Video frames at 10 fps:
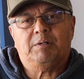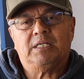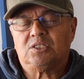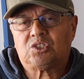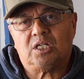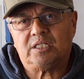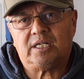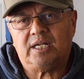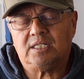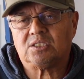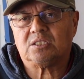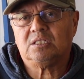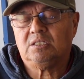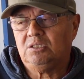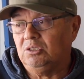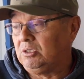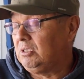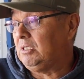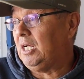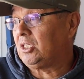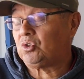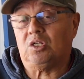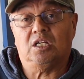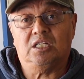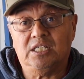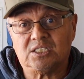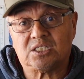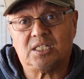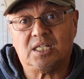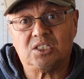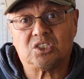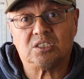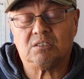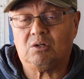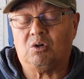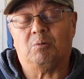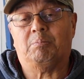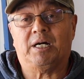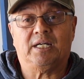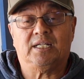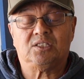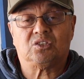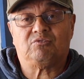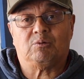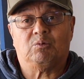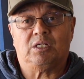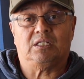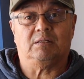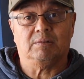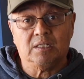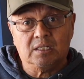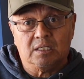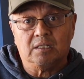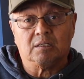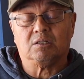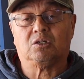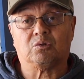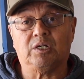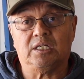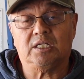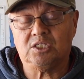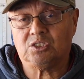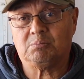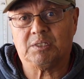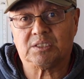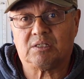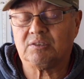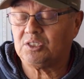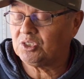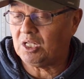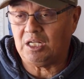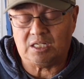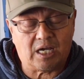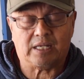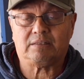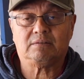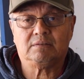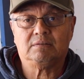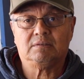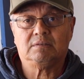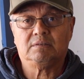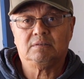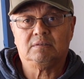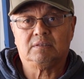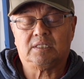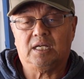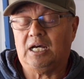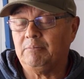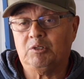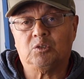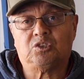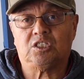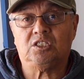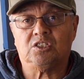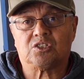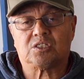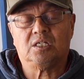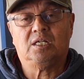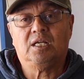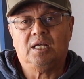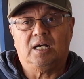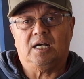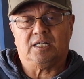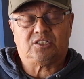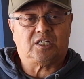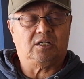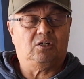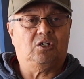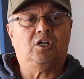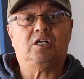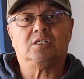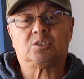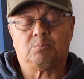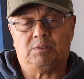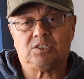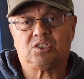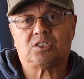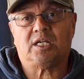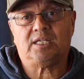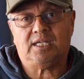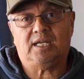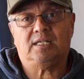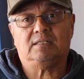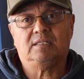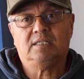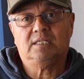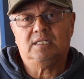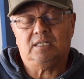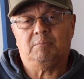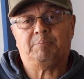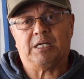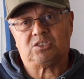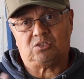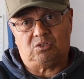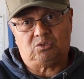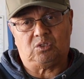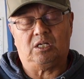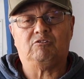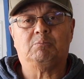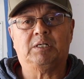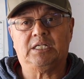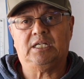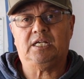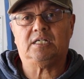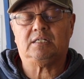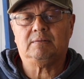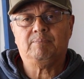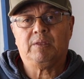buy the cylinder heads, you can actually lease an engine or buy an engine from one of them great engine builders out there. There's a lot. Okay, I'm no genius. I try to learn as much as I can and pass it on to everybody here.